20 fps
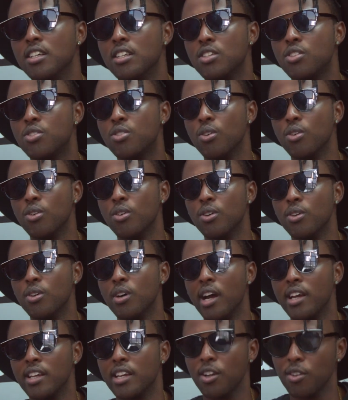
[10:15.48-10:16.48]

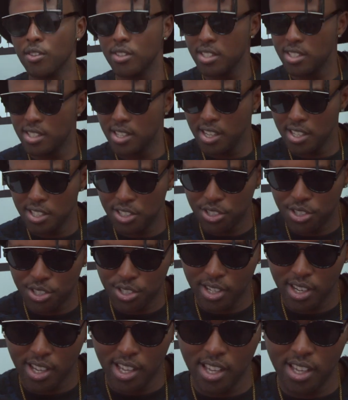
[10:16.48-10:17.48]
So I get on the
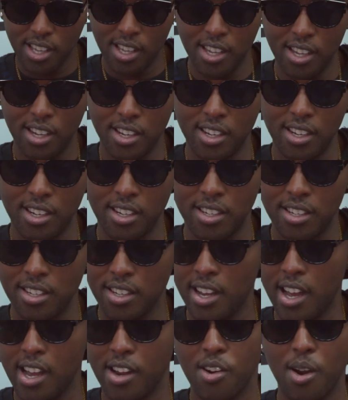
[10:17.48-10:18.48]
stage and
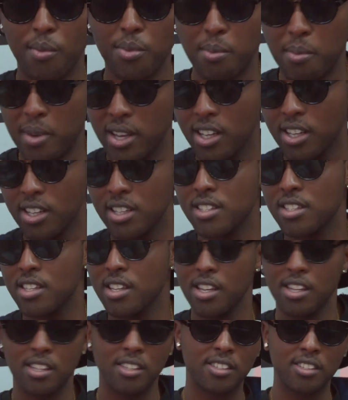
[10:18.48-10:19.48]
I grab the mic and I
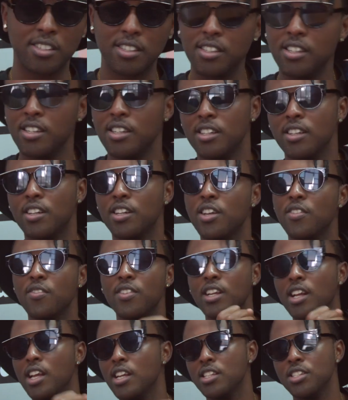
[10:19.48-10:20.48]
say, "Good
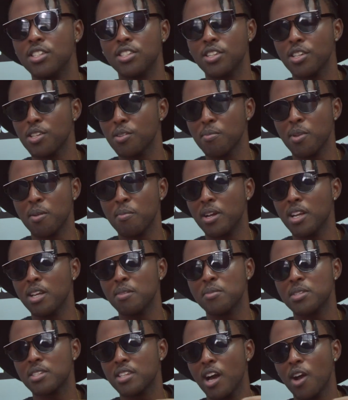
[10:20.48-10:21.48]
evening, ladies and gentlemen. My
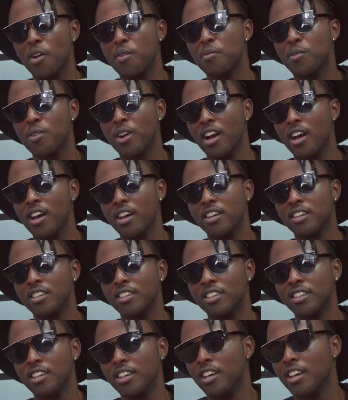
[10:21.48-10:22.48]
name is Kagwe Mungai."
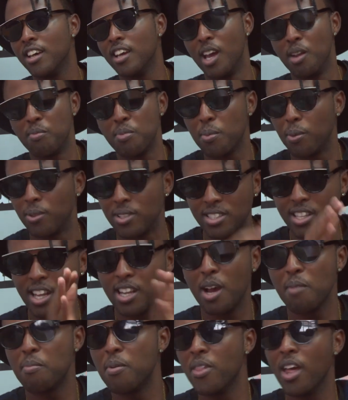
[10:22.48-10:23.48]
And people
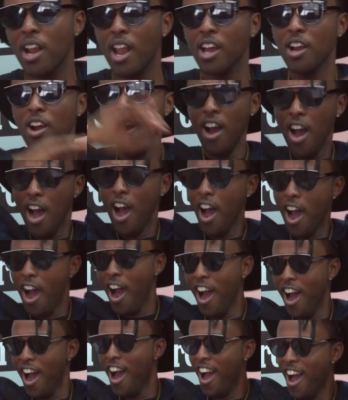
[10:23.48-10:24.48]
stand up and they're like,
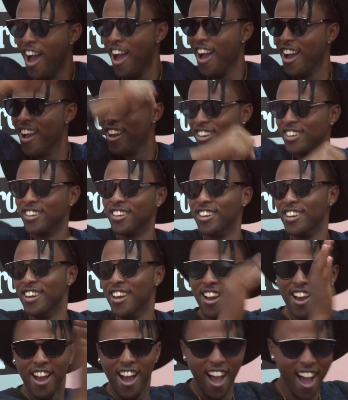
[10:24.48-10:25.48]
"Ah!
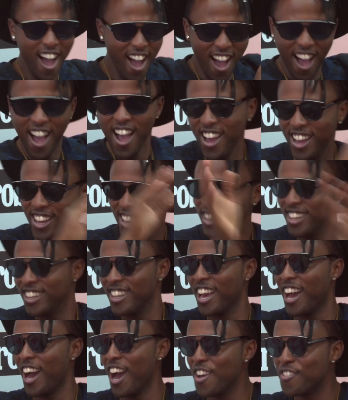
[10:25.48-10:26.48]
Ah!"
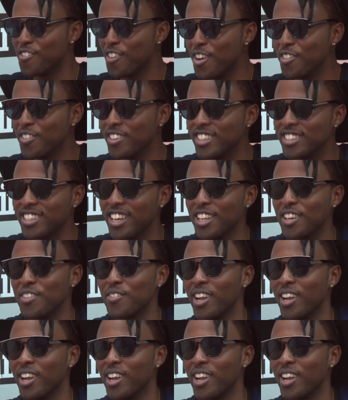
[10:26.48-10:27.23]
And they're high-fiving each other.